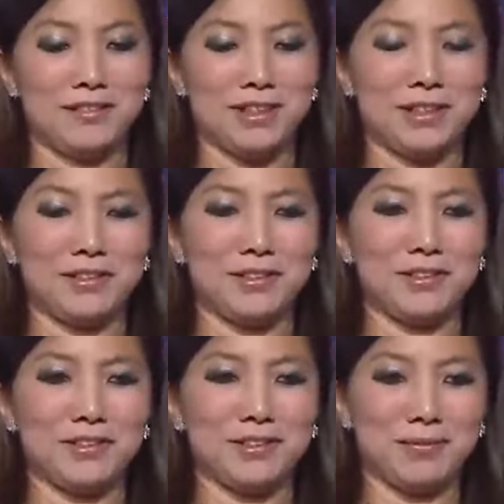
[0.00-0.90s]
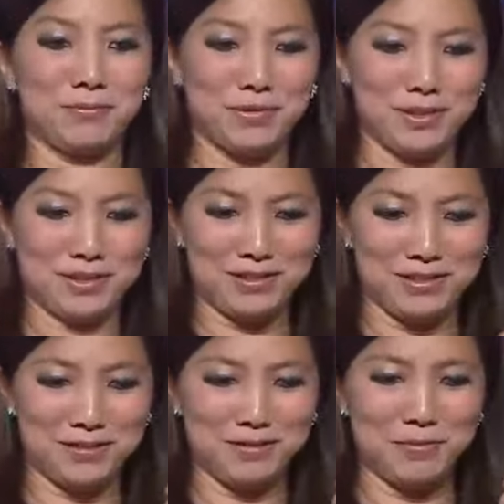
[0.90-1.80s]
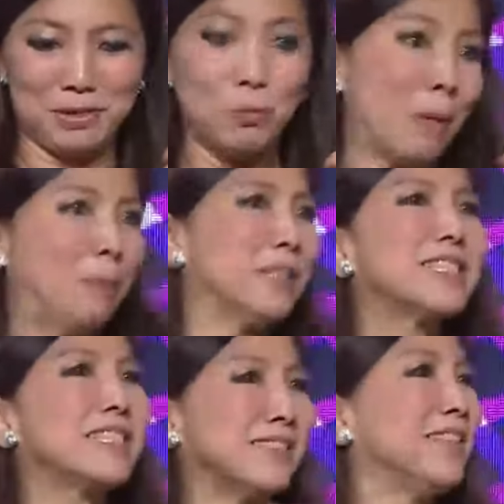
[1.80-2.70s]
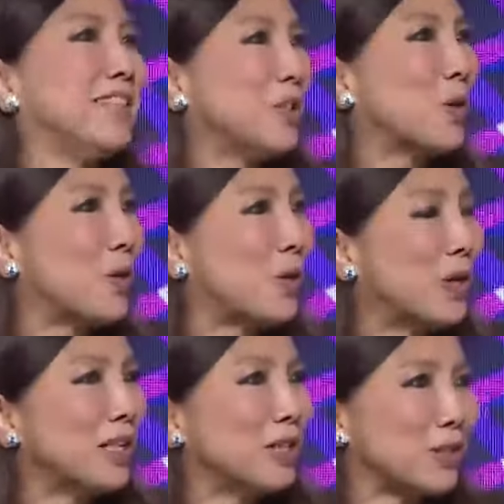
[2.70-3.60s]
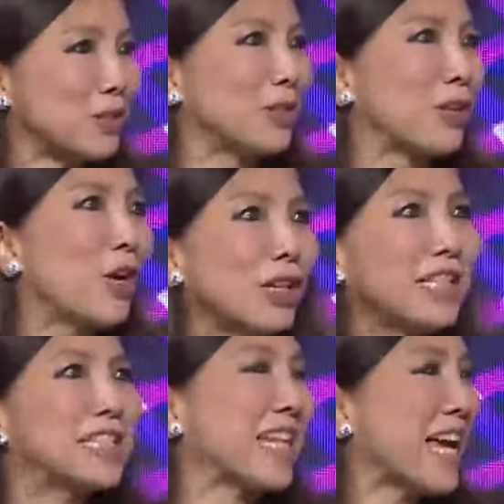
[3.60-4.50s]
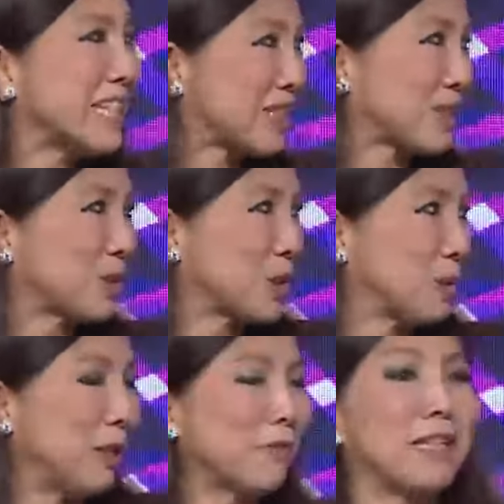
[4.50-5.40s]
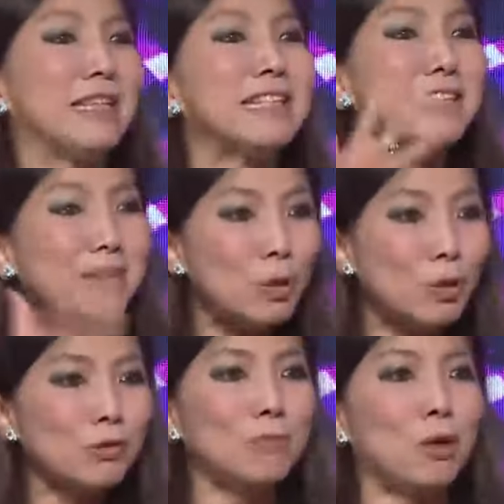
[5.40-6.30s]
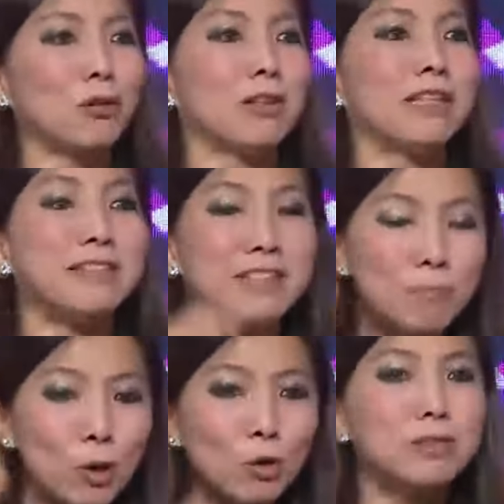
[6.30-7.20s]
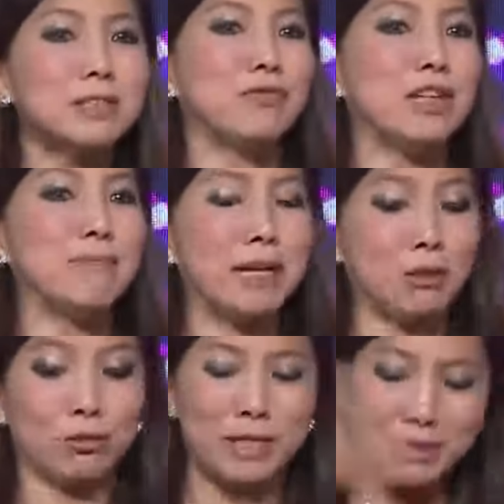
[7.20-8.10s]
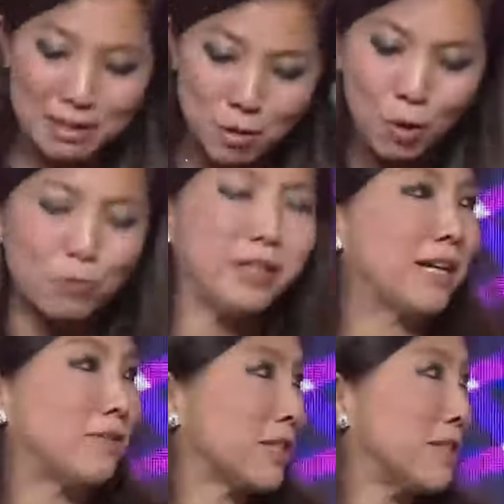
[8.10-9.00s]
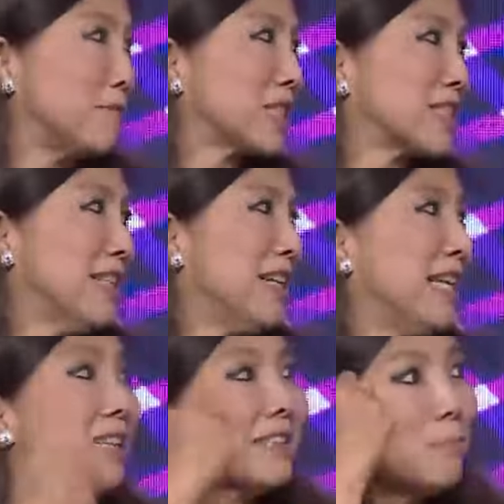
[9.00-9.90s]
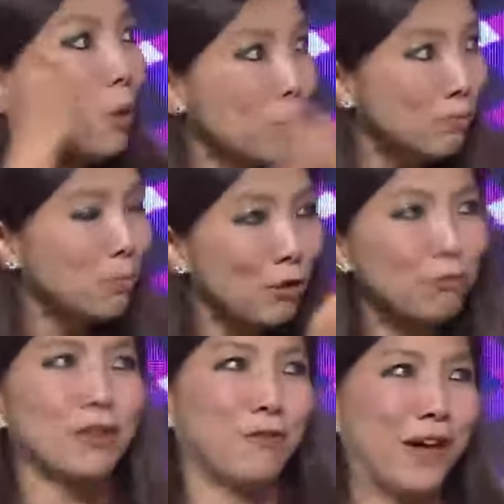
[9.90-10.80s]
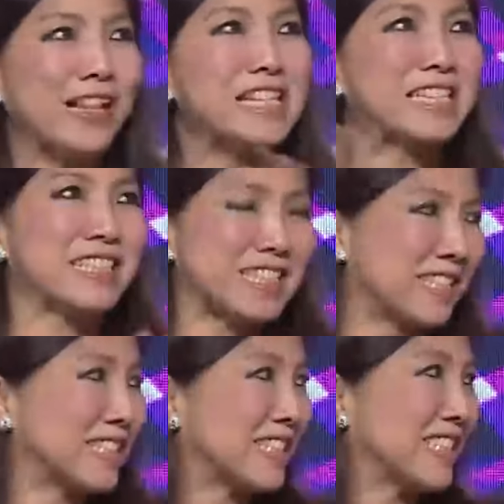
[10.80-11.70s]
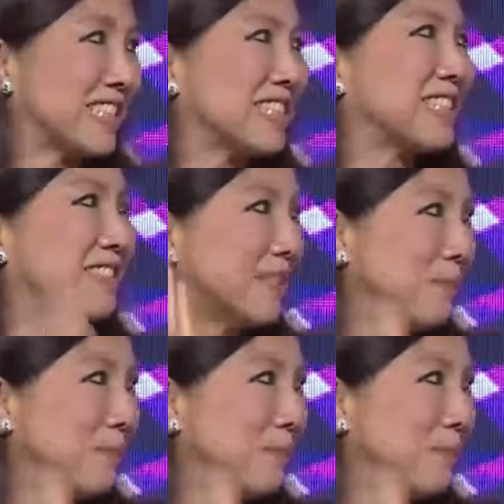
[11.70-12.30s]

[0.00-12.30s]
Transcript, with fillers: the, the, the, the, the weapons in, in your, your, your colleagues' hands, so to speak, right? Let them own the model. Let them own the feedback loop. Let them own the outcomes. And let them own both the failures and the successes.